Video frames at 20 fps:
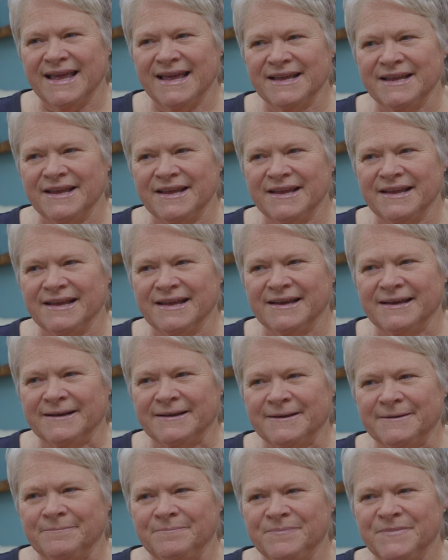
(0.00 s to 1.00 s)
a
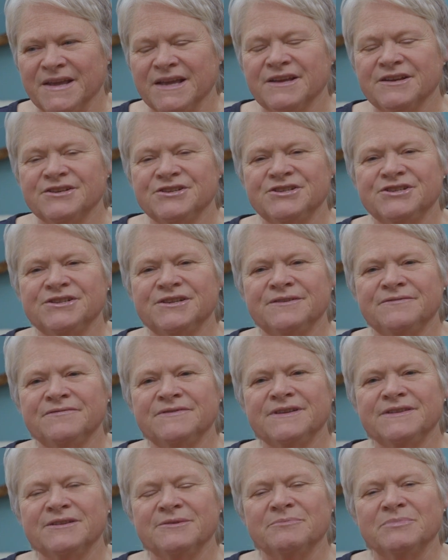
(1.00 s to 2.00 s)
um, shift
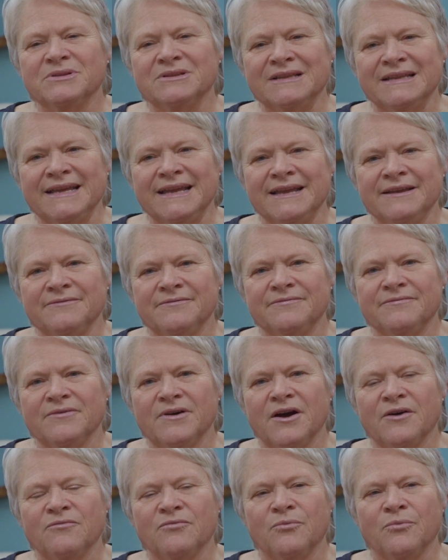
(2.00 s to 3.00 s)
in the belief
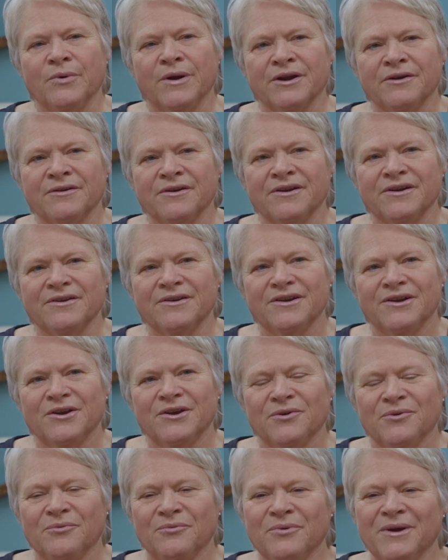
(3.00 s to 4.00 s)
of where
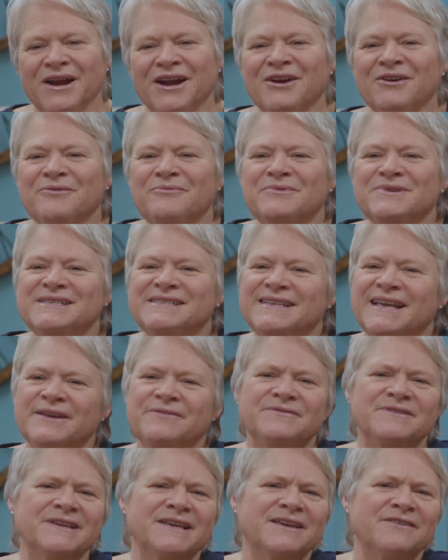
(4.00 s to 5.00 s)
where it was
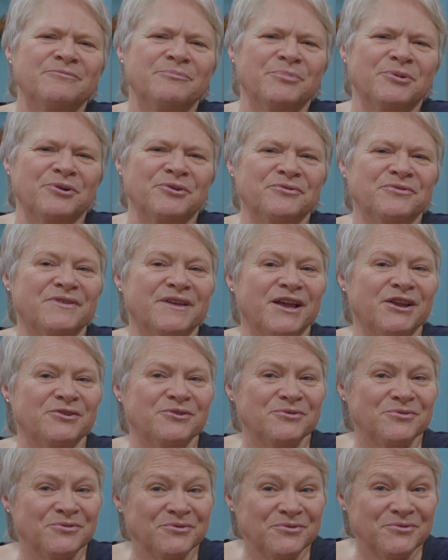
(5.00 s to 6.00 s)
safe to give birth and
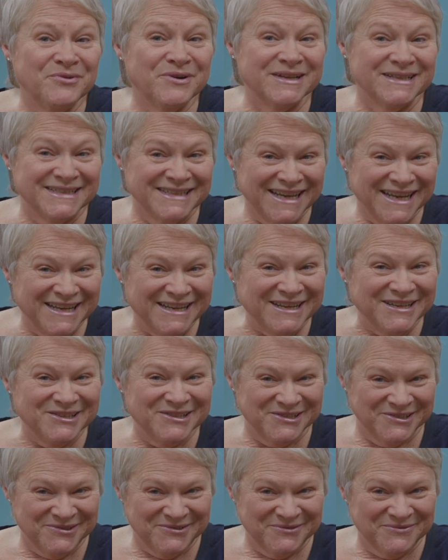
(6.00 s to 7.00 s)
who attended
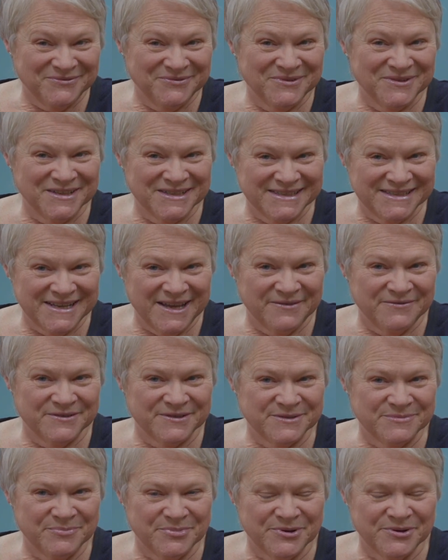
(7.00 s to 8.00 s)
you for the
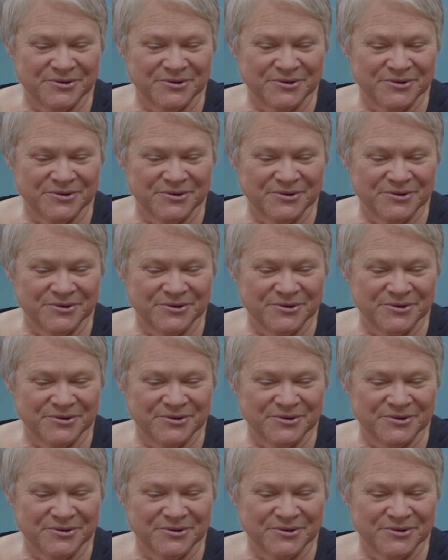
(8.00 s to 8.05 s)
safest